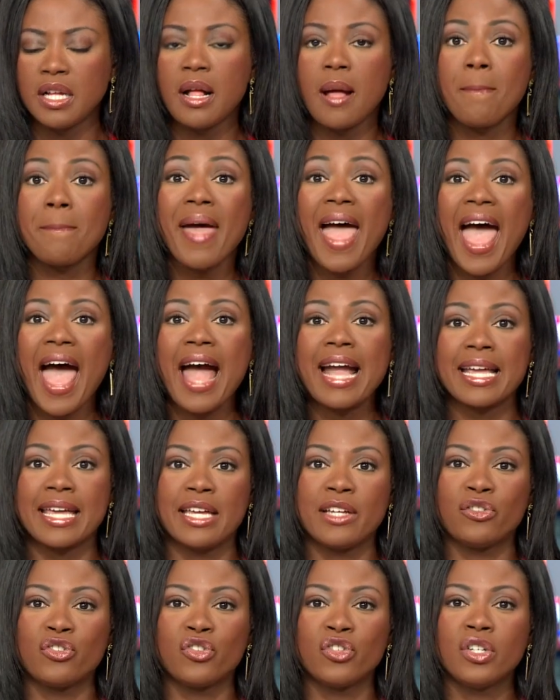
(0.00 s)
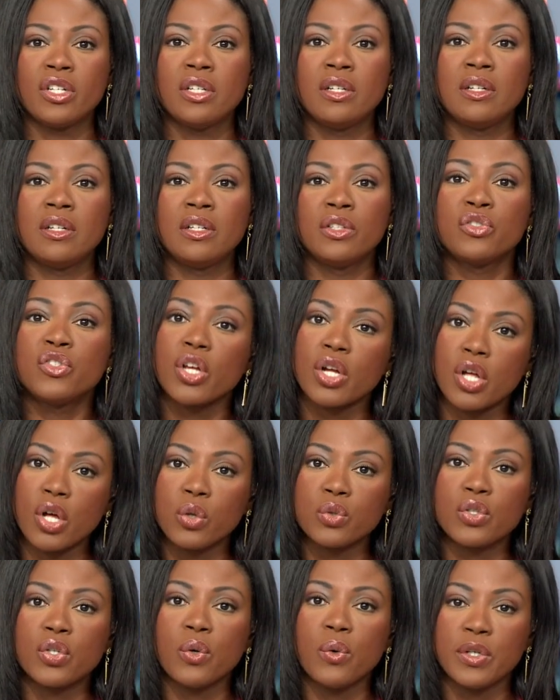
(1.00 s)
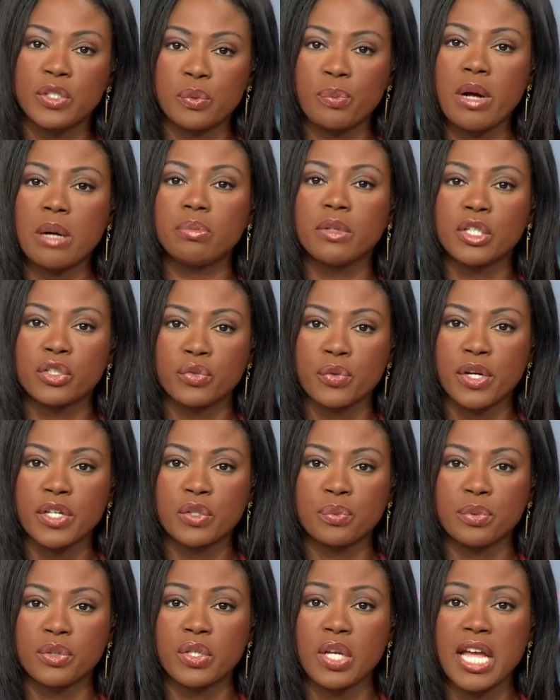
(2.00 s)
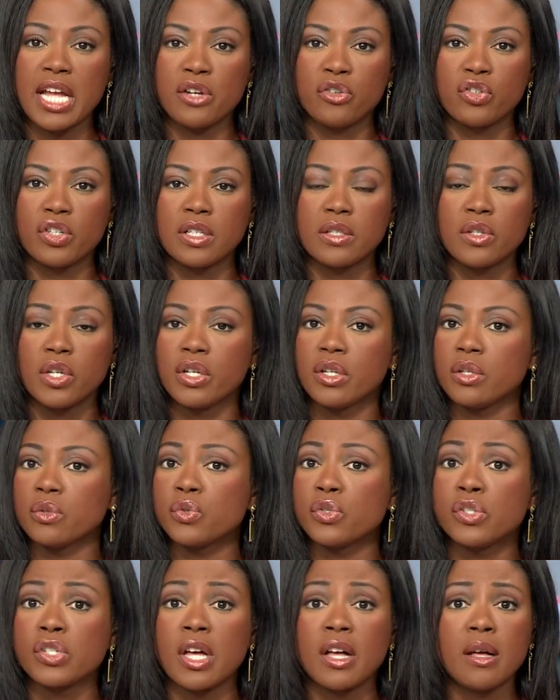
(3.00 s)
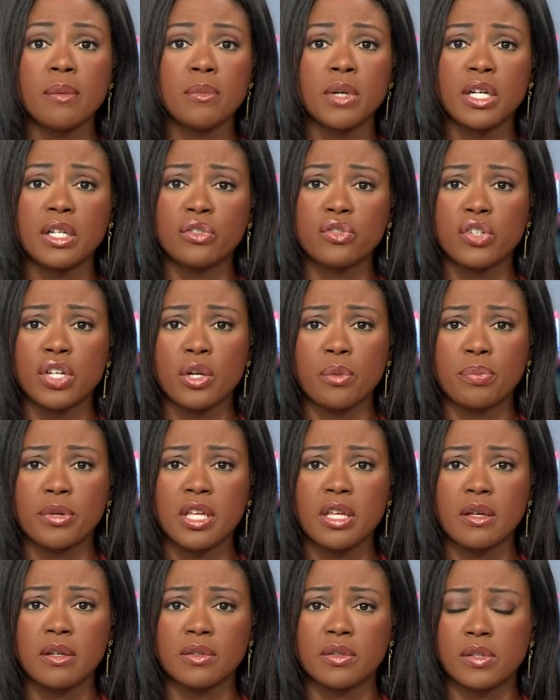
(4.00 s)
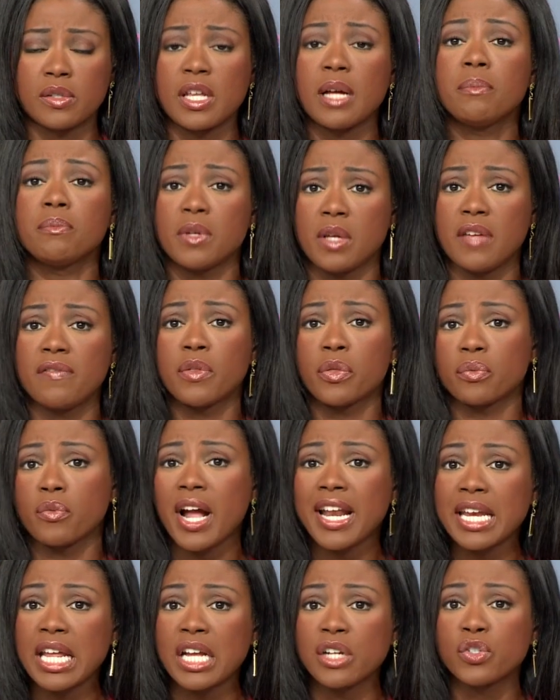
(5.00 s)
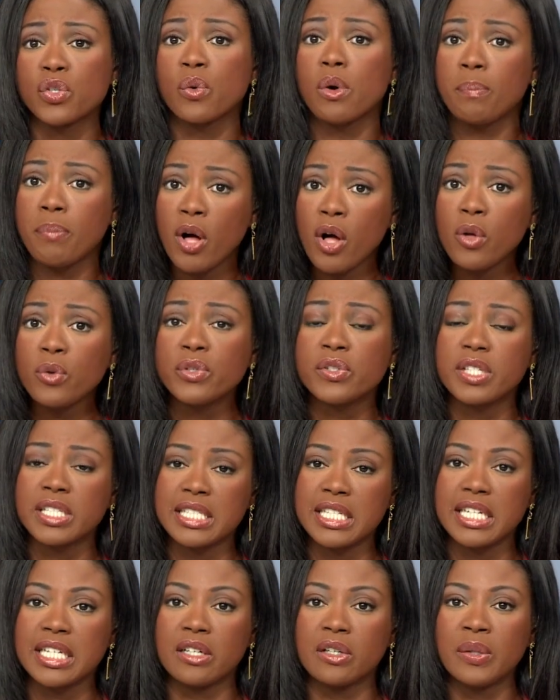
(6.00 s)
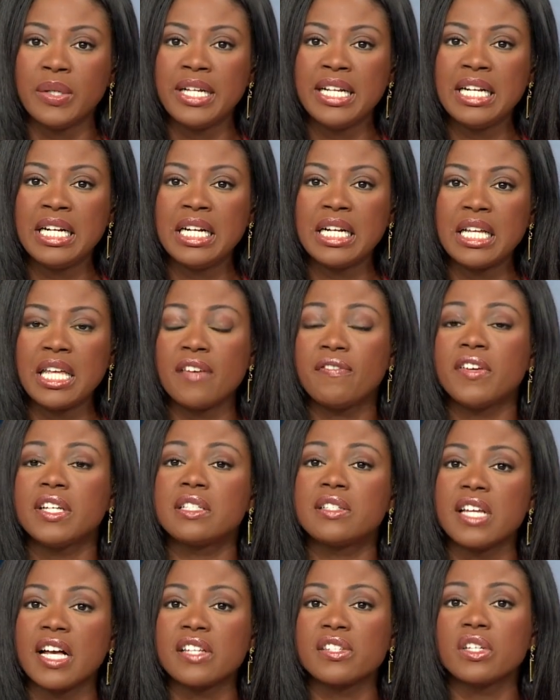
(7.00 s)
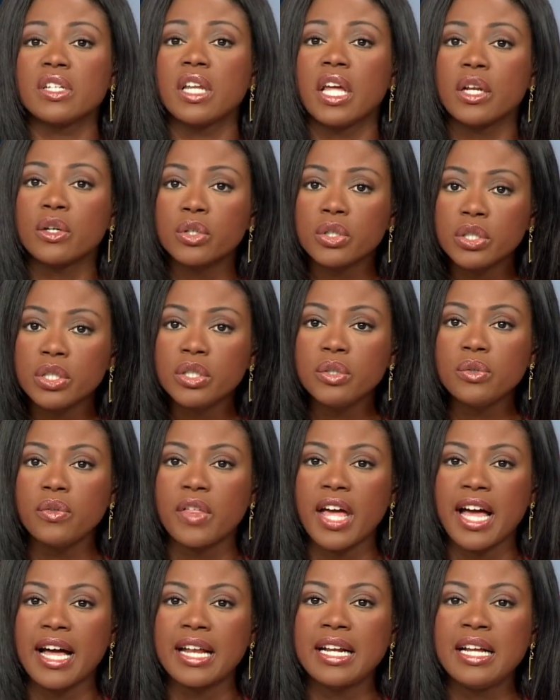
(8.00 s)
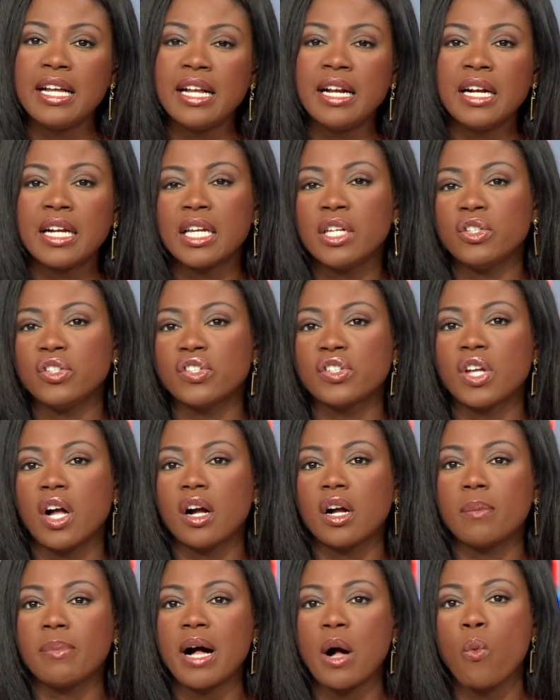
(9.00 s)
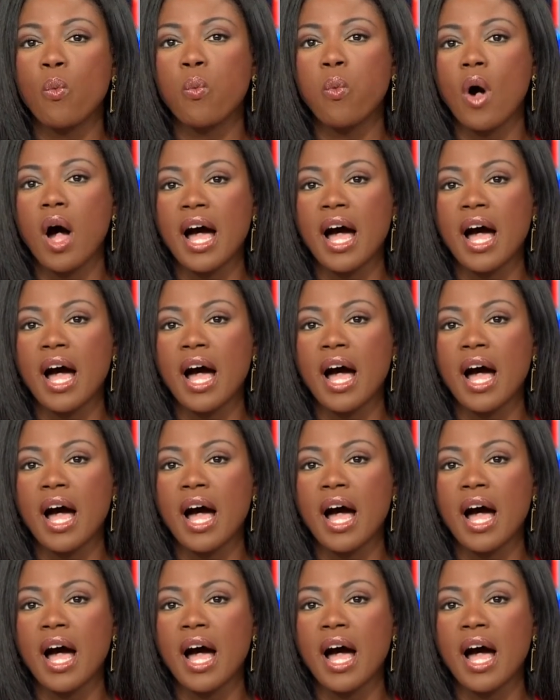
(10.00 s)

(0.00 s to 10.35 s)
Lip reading: package to go towards public transportation. Some GOP, some even threatening to oppose the deal if it doesn't include that. Can you just talk about why